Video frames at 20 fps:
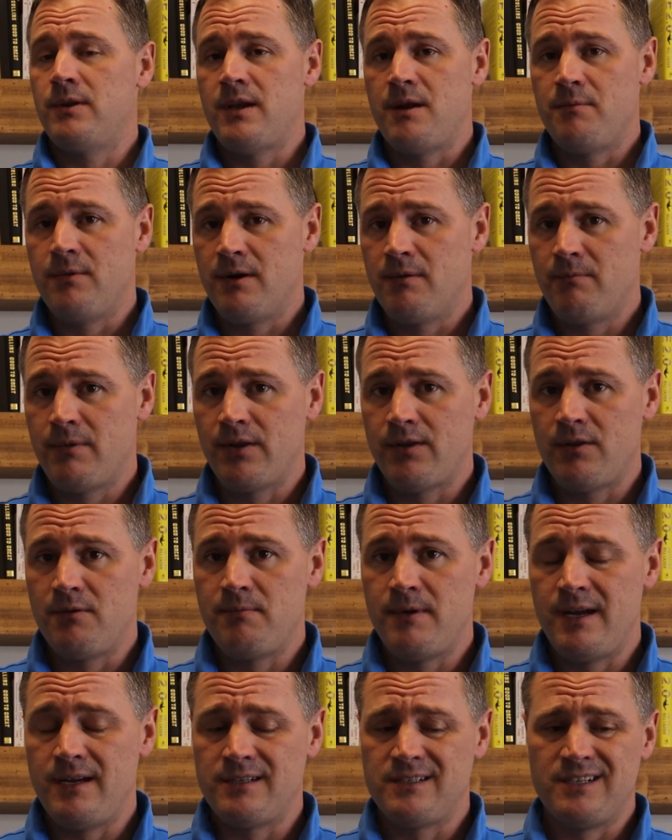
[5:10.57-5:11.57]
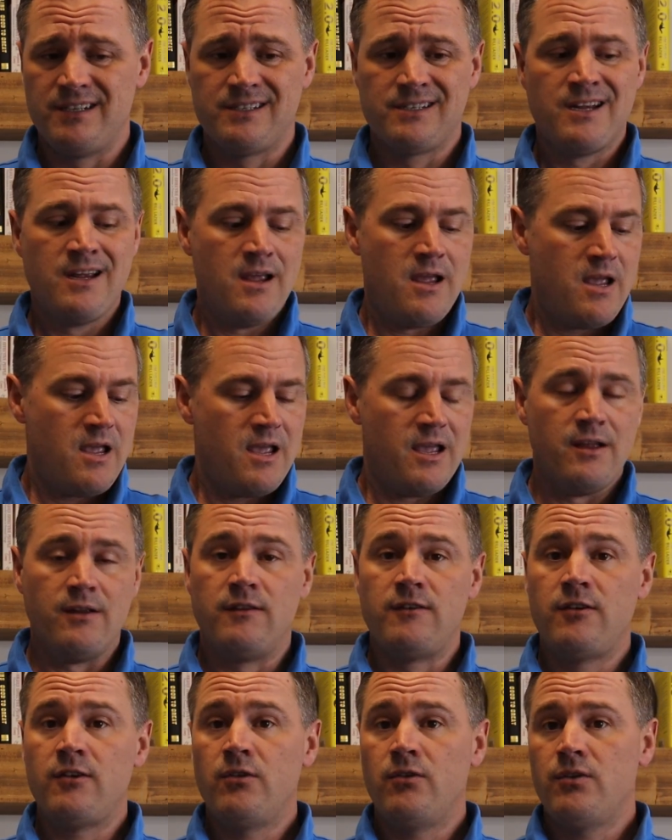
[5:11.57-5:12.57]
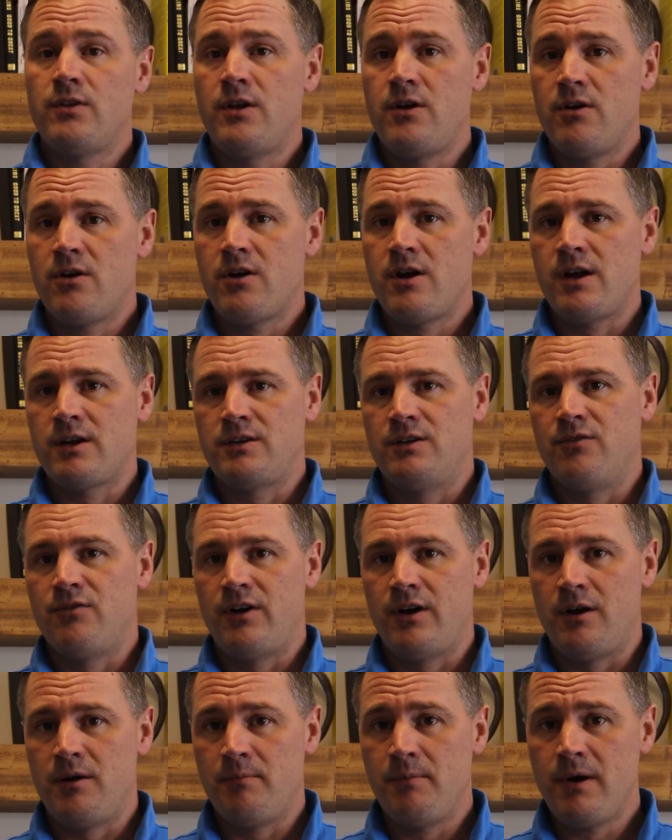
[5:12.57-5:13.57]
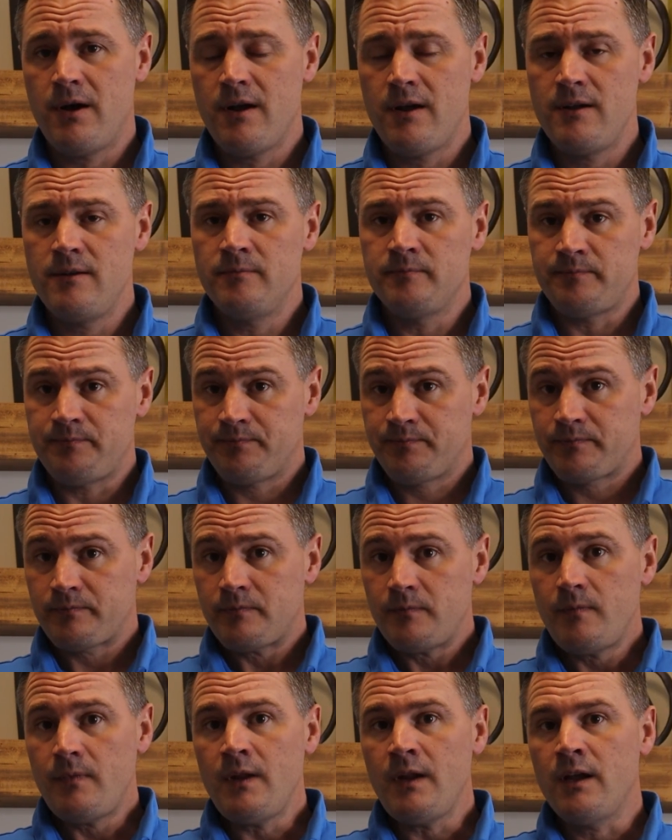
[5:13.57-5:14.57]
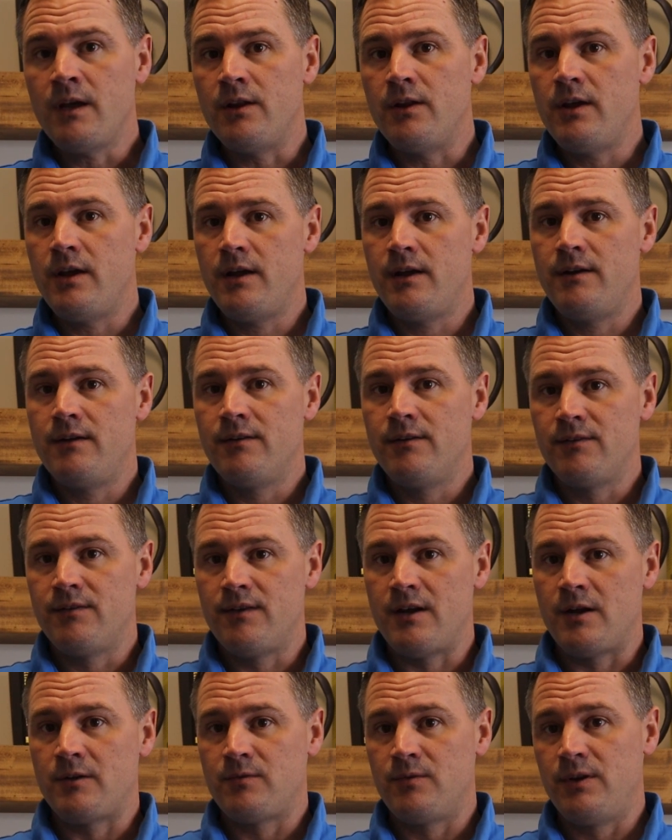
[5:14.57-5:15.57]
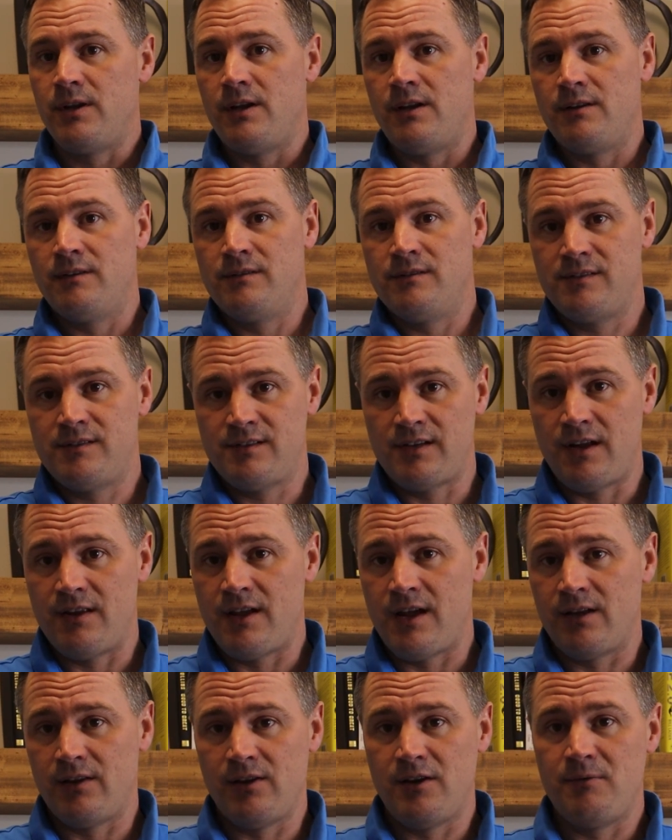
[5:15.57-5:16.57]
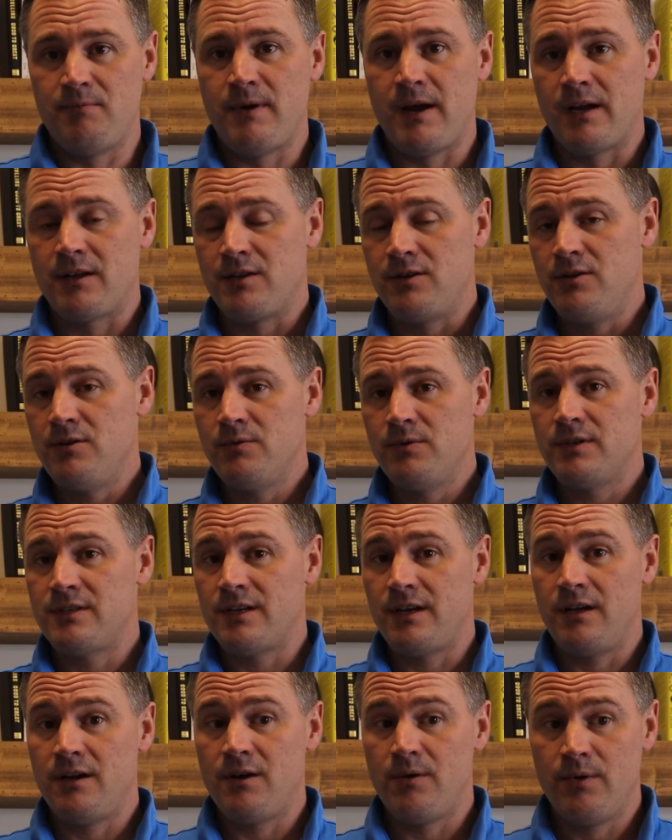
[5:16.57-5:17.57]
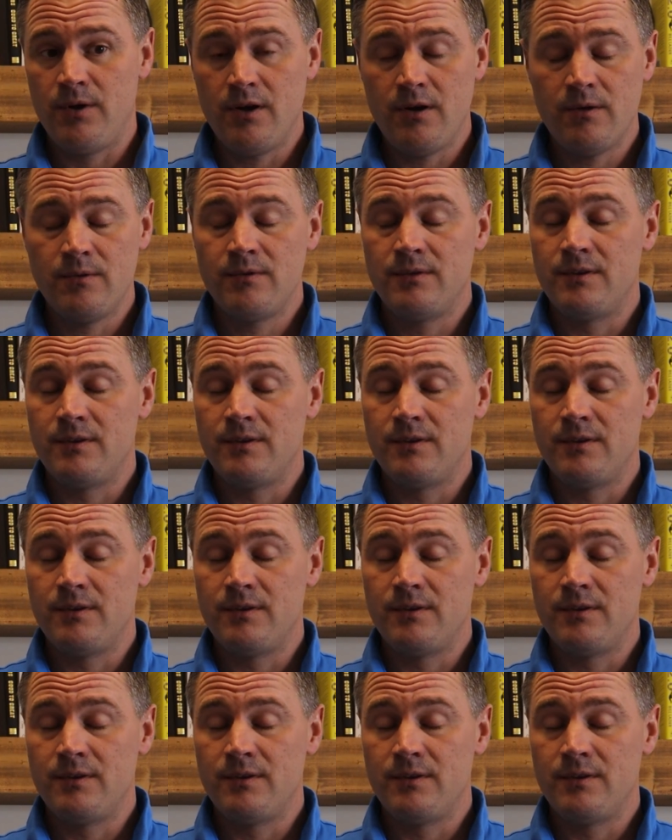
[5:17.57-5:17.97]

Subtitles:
with them on a monthly basis until they are actually ready to buy. And then that's when they send that lead back to you and say, here we go,